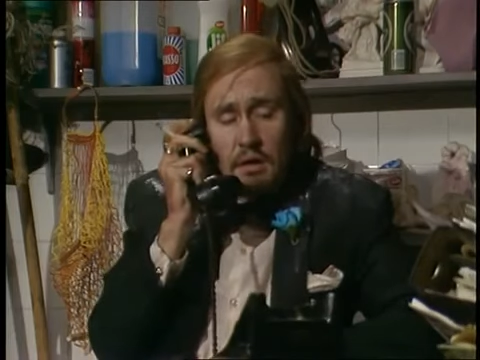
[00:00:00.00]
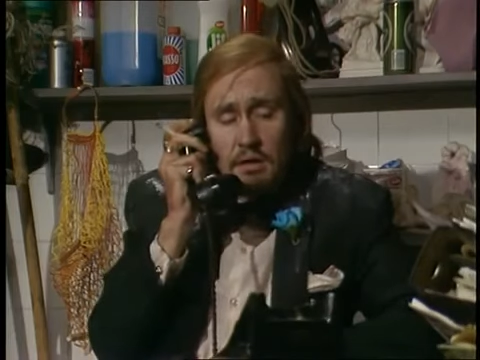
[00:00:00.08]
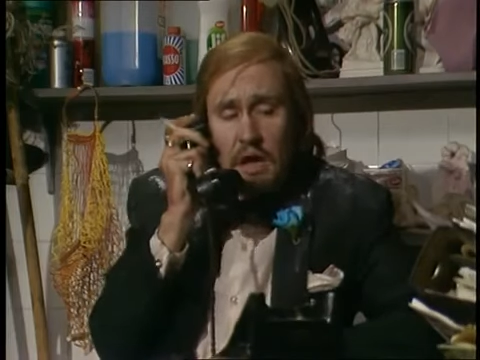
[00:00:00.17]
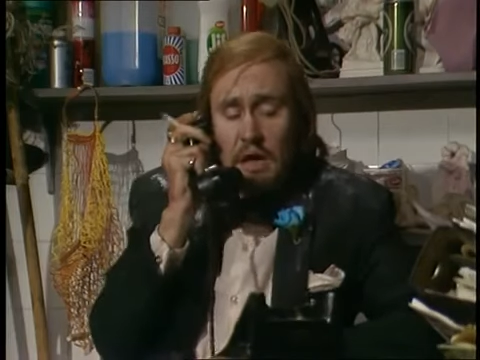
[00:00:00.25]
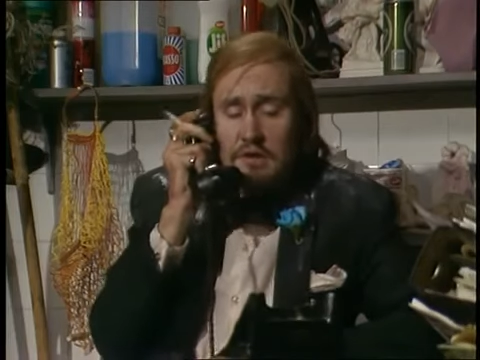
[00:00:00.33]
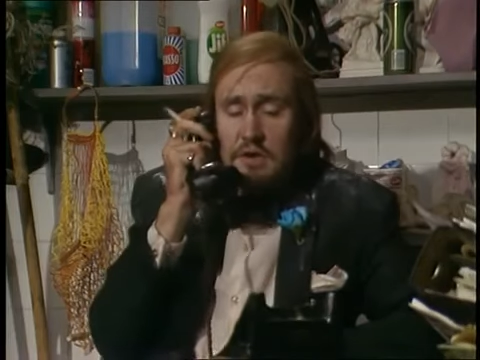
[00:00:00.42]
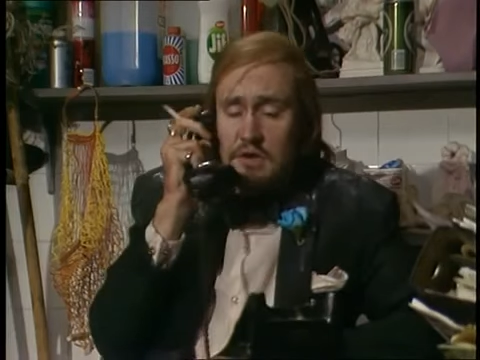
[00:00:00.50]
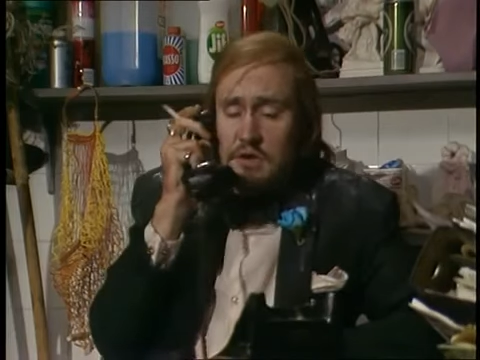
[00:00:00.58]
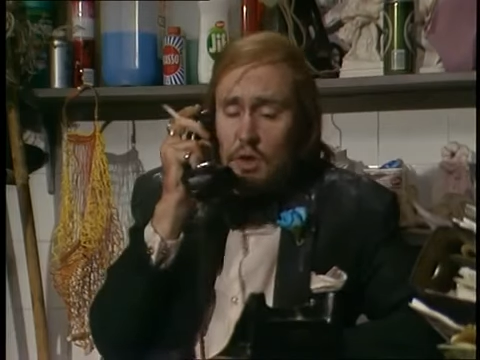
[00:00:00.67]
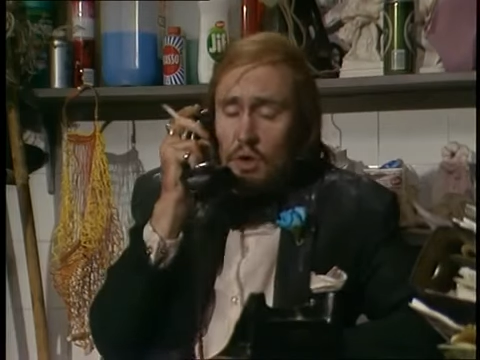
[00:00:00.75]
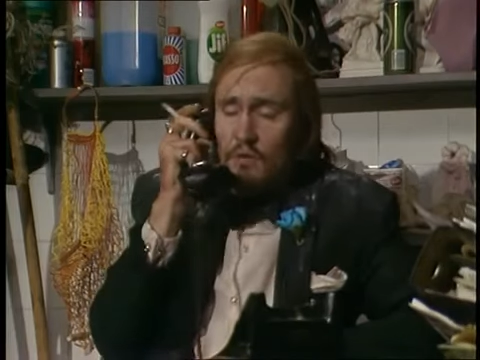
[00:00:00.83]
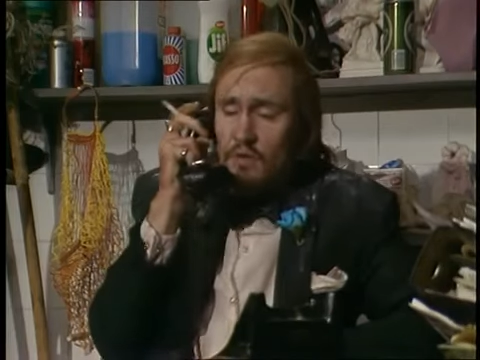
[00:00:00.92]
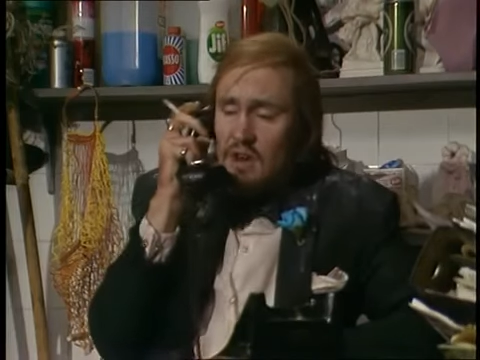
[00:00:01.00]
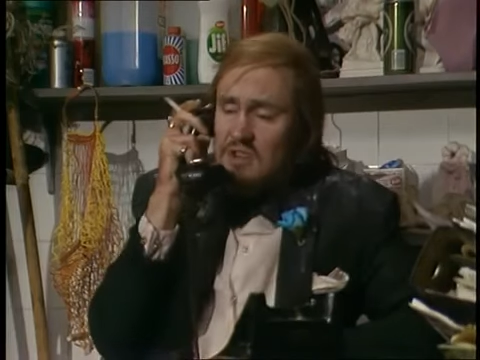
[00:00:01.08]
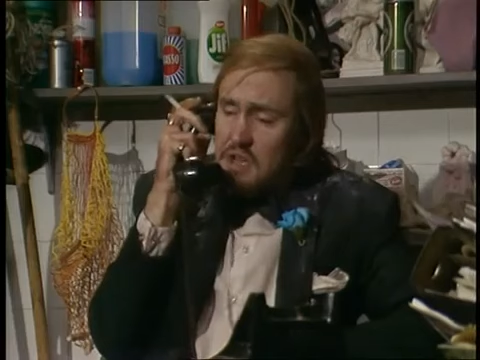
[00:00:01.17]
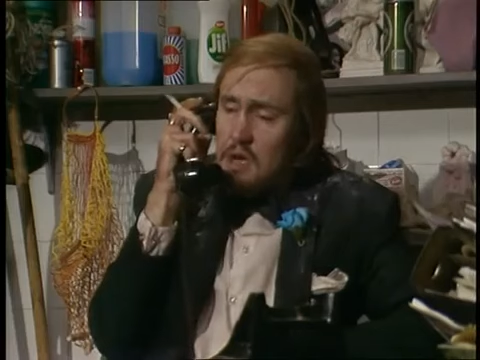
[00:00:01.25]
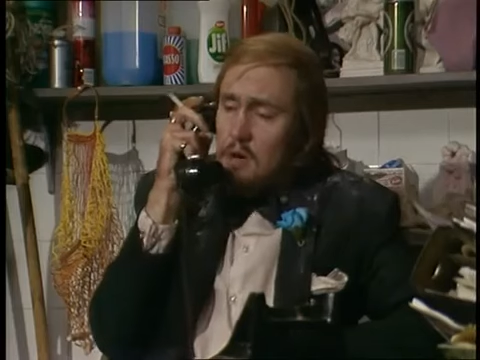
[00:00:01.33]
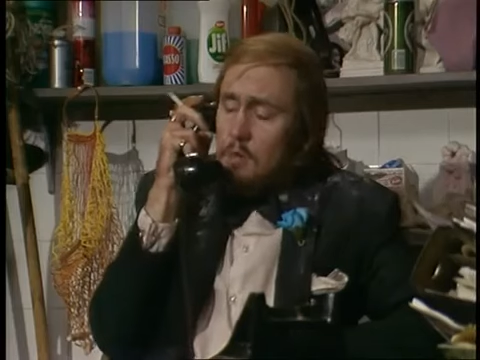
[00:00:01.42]
yeah, it's a sort of a
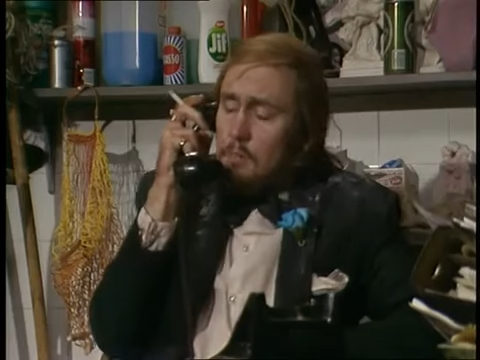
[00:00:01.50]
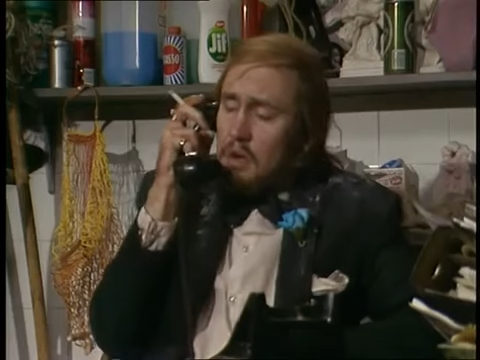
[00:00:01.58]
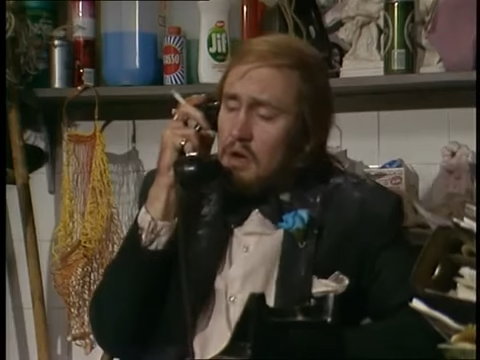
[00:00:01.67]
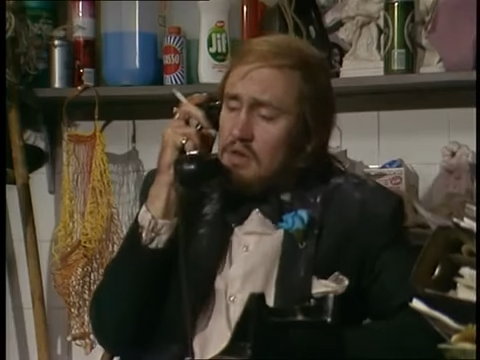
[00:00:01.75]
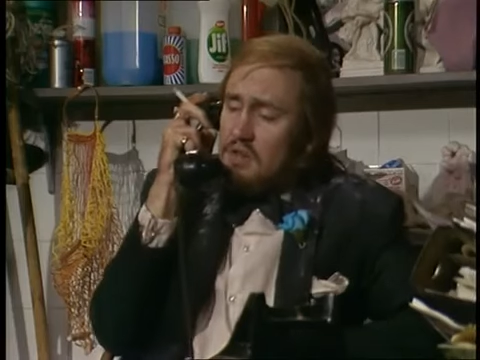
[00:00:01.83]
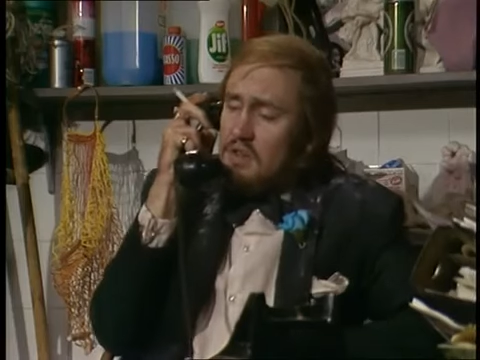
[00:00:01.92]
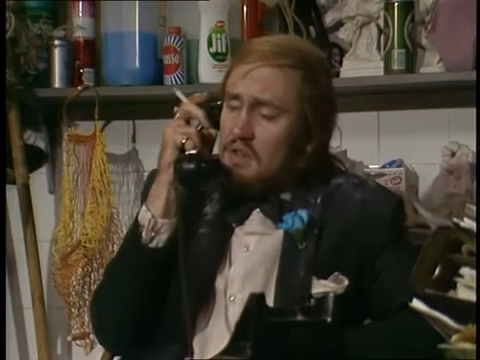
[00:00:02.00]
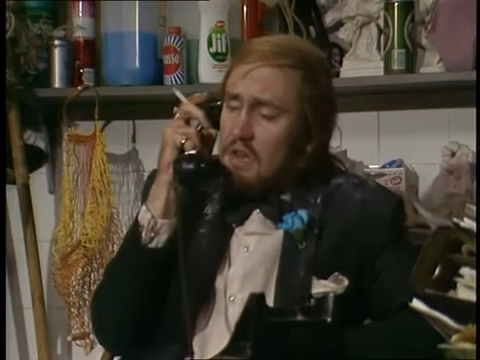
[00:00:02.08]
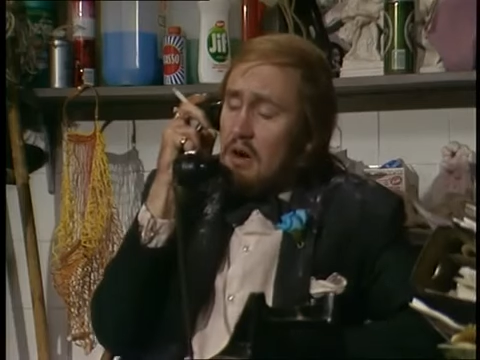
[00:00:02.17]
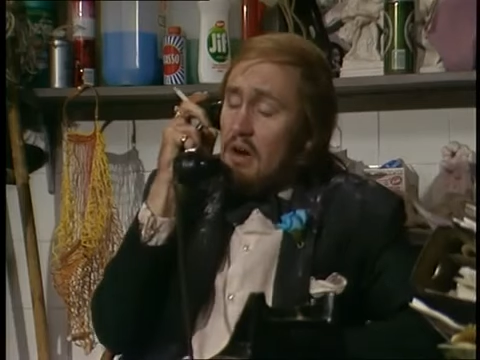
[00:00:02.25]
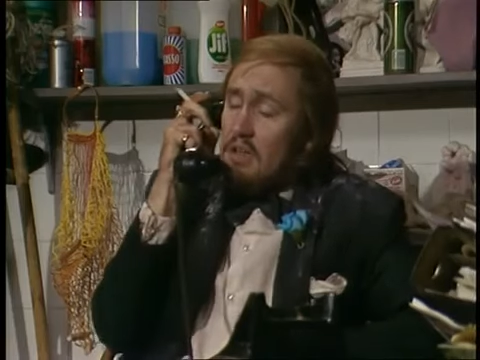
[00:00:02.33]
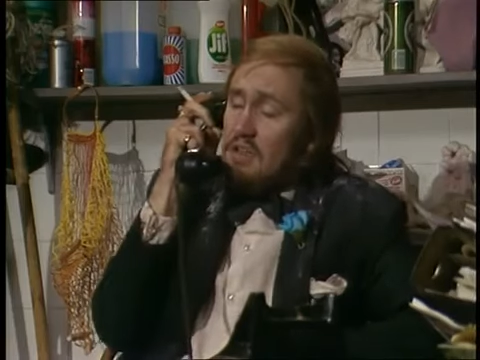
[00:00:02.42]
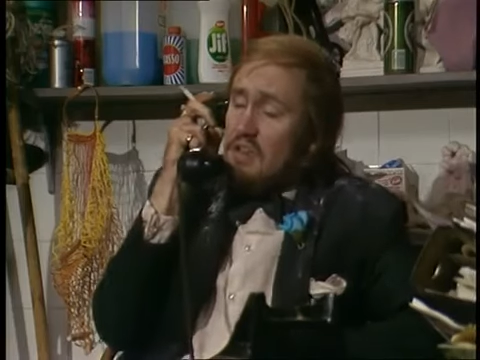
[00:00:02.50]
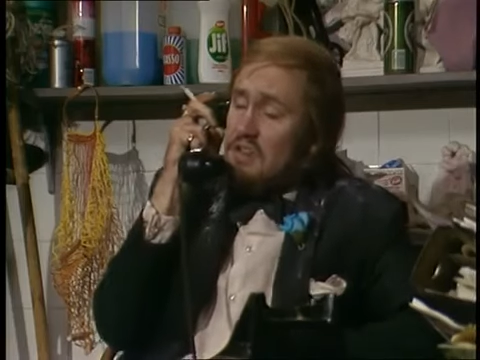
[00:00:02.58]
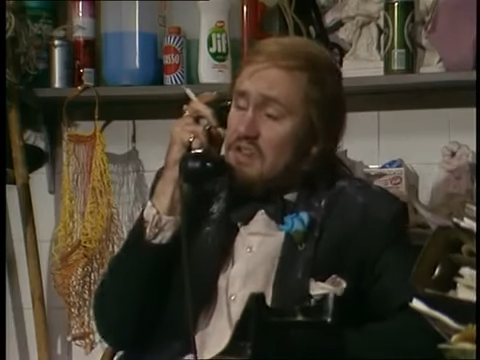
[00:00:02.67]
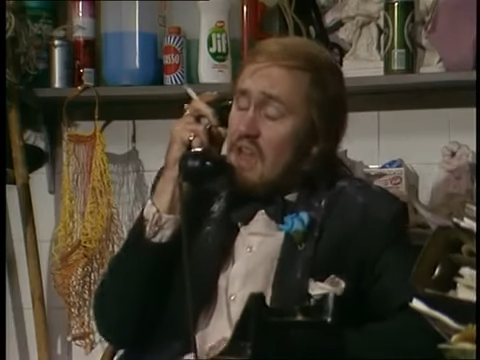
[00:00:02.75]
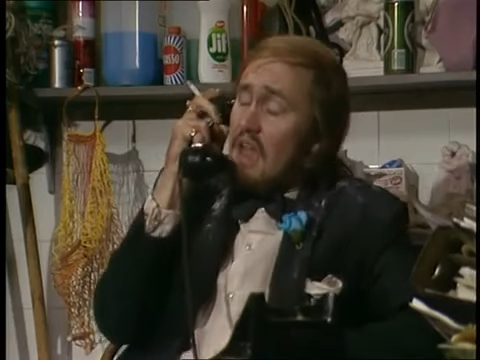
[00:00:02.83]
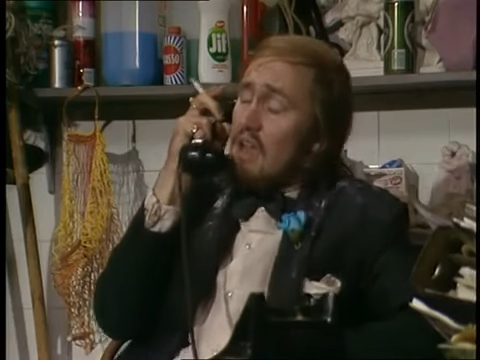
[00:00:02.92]
single person's guide to
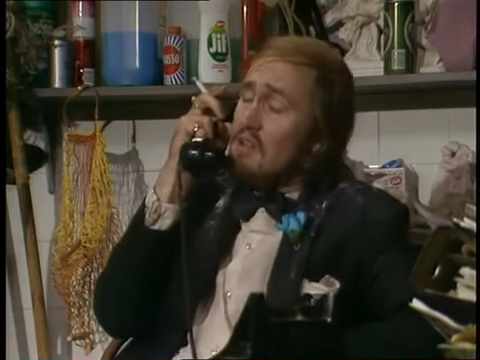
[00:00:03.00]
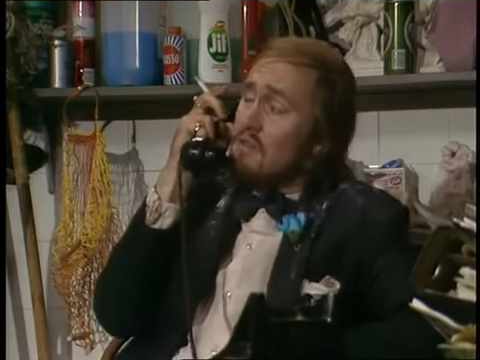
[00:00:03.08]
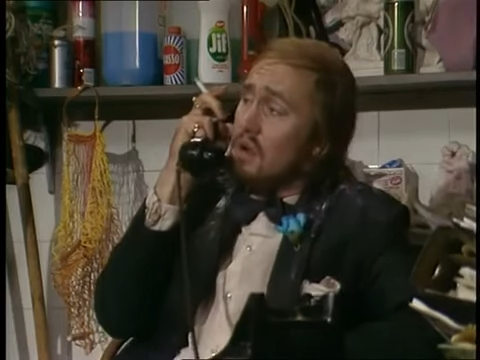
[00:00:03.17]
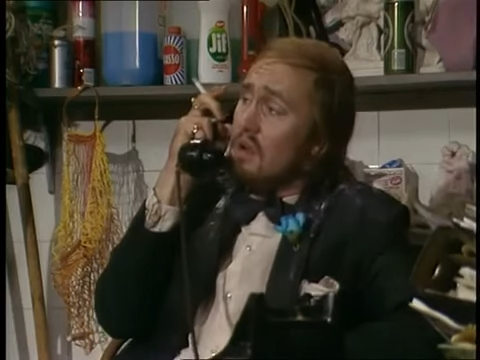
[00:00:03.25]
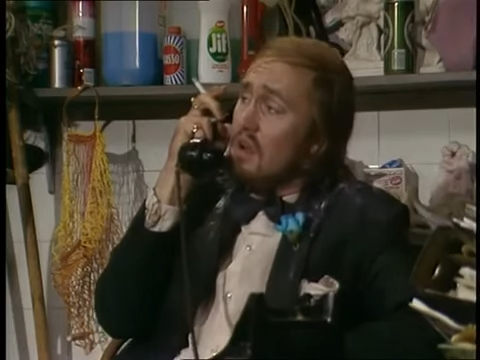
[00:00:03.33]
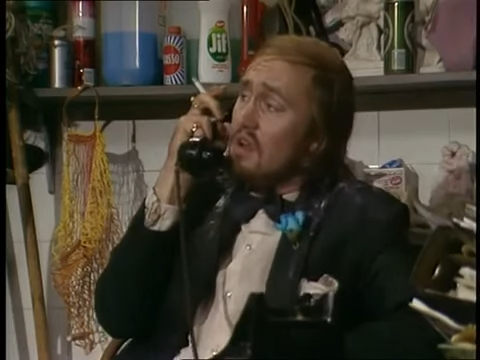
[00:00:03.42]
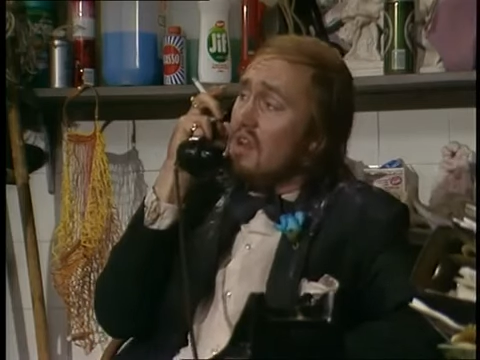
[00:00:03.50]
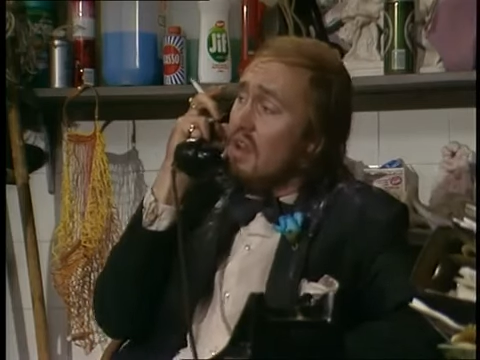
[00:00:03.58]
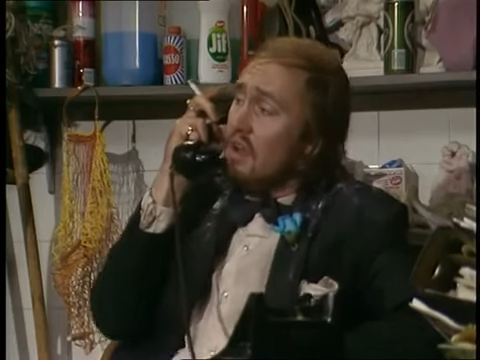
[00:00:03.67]
sex, really.